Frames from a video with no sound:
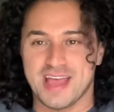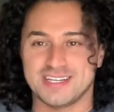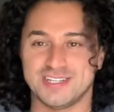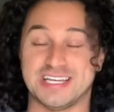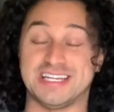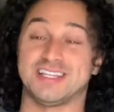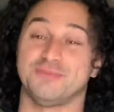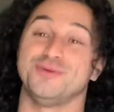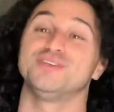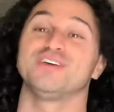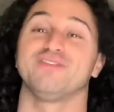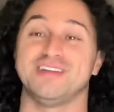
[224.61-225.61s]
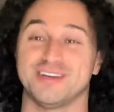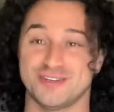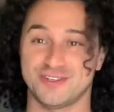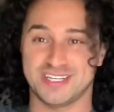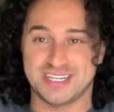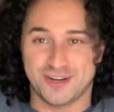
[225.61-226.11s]
And in the music video,
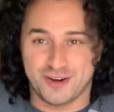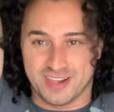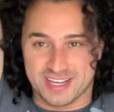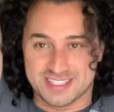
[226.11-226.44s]
she did her, like,